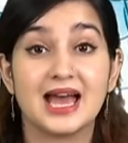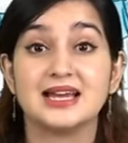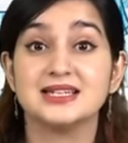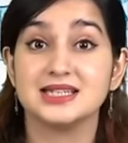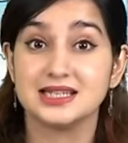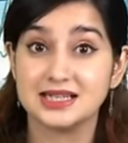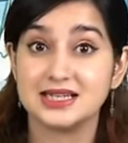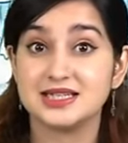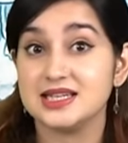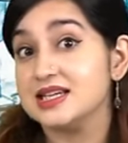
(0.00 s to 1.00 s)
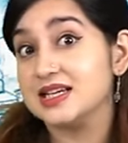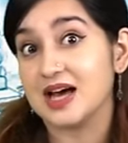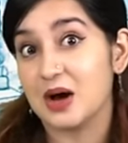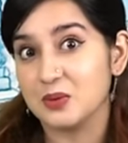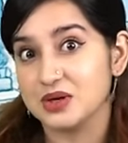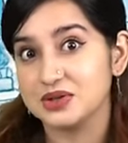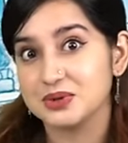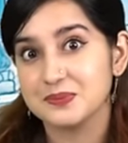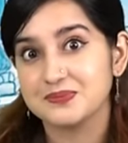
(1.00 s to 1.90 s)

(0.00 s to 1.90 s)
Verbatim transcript: and greedy coward.